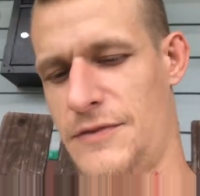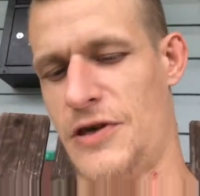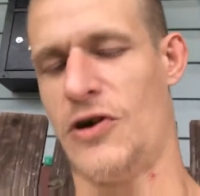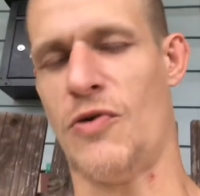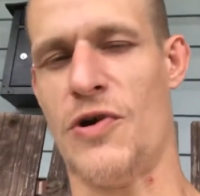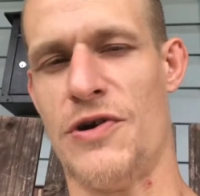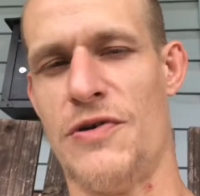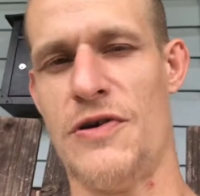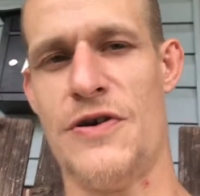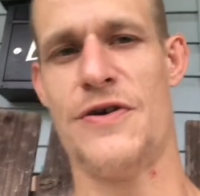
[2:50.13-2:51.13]
They all want
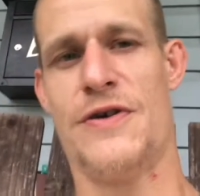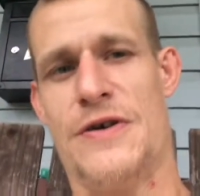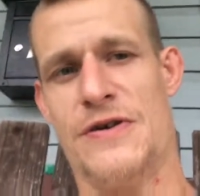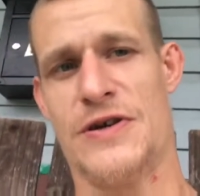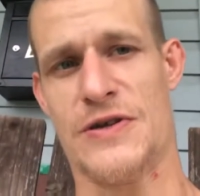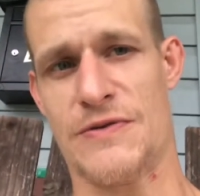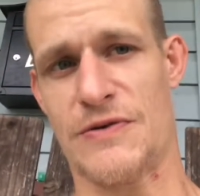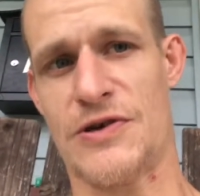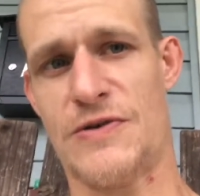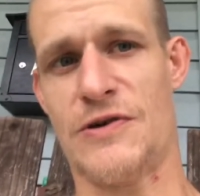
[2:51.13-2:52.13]

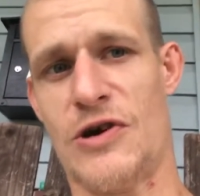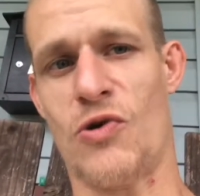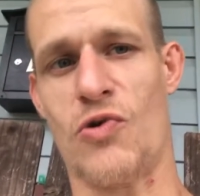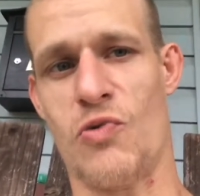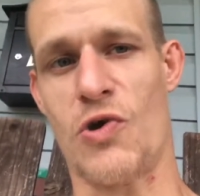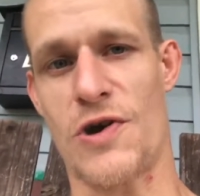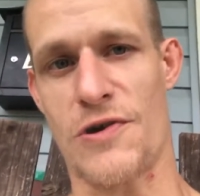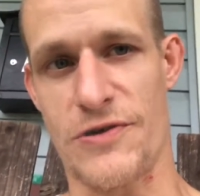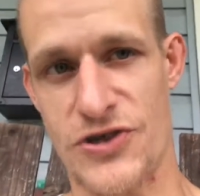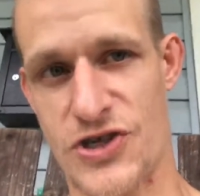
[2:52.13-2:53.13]
cold
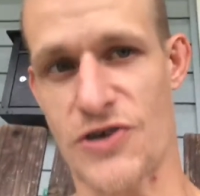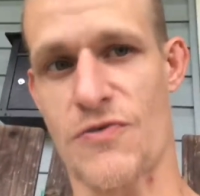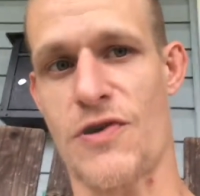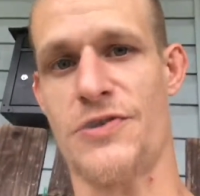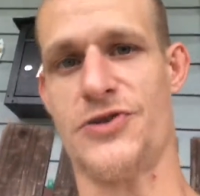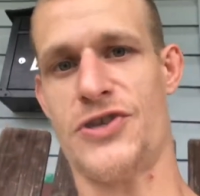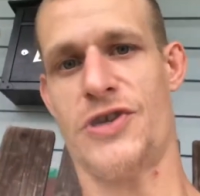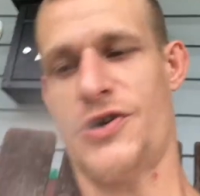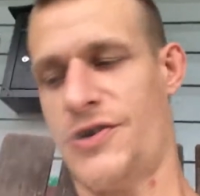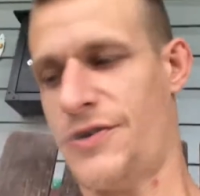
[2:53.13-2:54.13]
water and cigarettes.